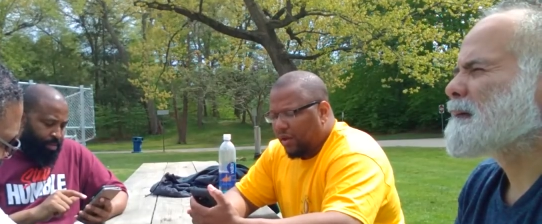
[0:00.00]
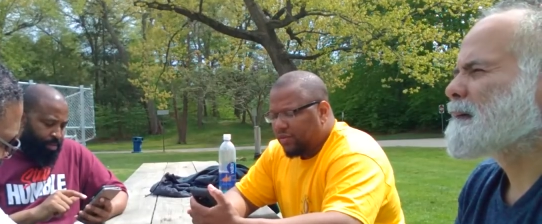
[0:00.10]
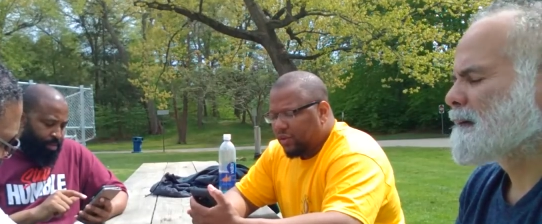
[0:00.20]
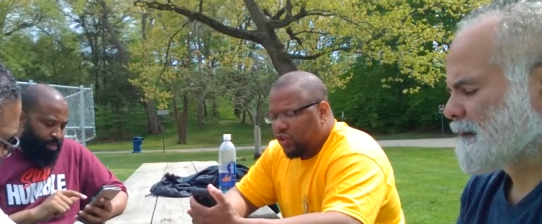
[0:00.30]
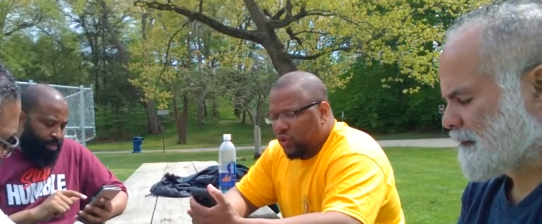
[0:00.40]
Speaker 1: It
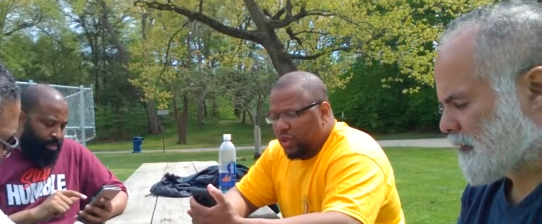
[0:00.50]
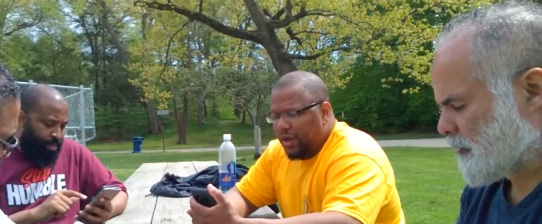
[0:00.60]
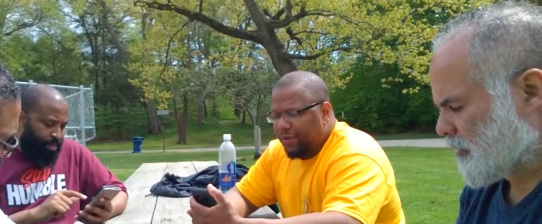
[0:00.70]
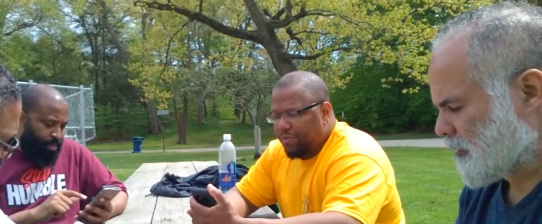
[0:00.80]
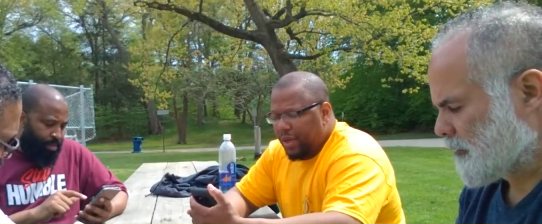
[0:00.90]
says, Surely
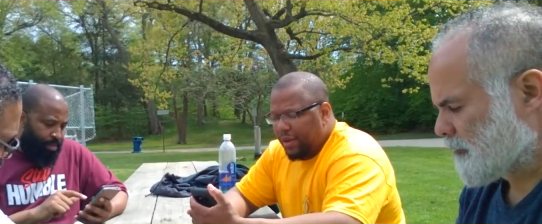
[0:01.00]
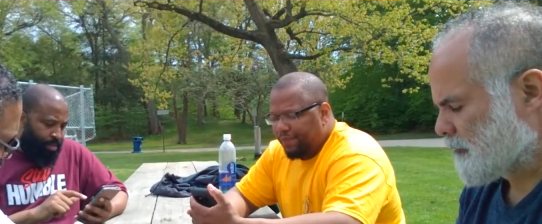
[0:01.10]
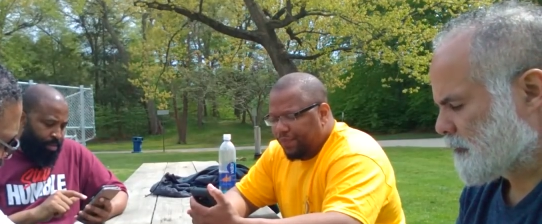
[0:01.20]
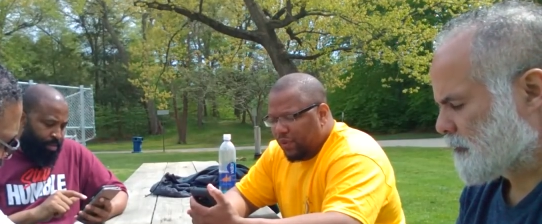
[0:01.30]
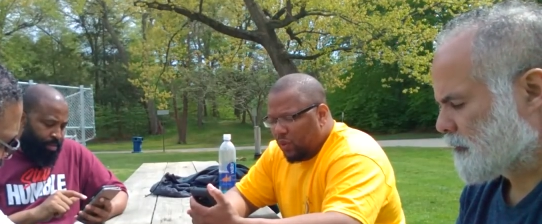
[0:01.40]
every man
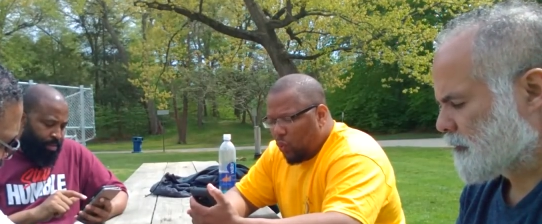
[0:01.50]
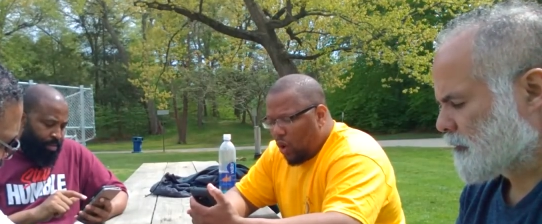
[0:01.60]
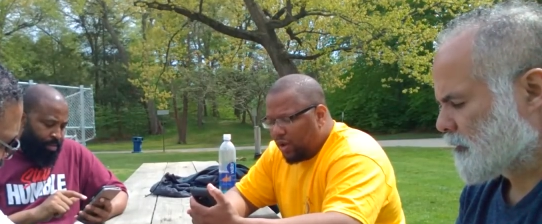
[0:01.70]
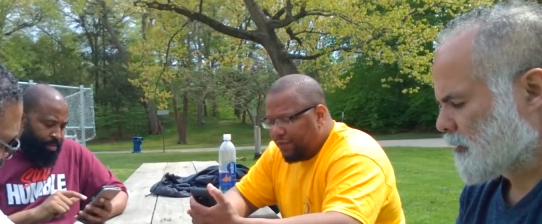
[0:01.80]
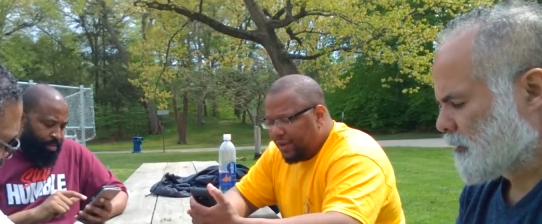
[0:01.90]

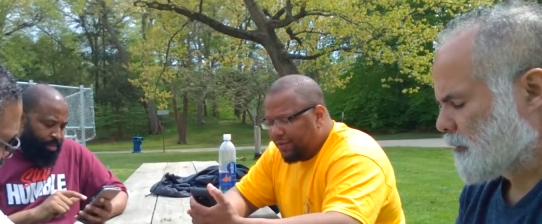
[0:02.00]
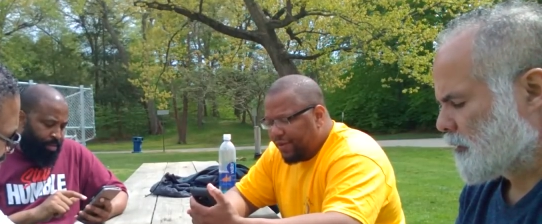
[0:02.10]
walketh in a